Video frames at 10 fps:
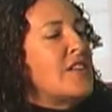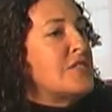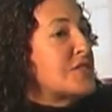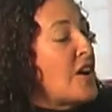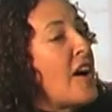
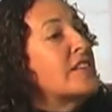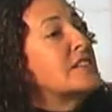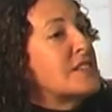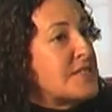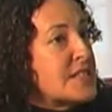those
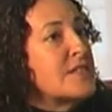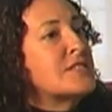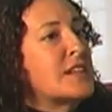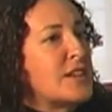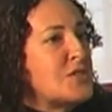cognitive skills
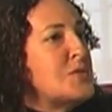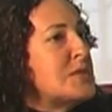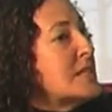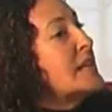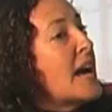unless you
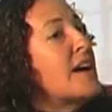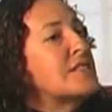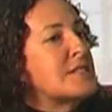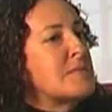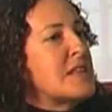seek out
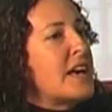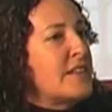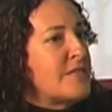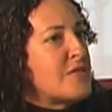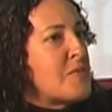some of that
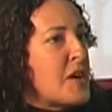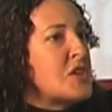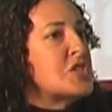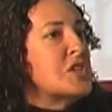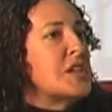information.